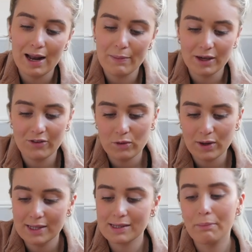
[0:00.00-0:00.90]
Let me give you
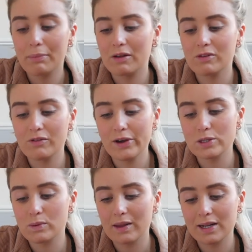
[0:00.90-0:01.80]
an example of the
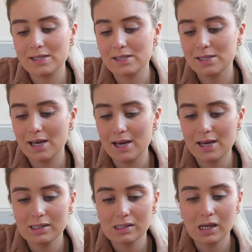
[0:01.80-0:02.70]
first one that it
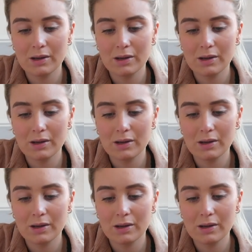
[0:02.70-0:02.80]
says.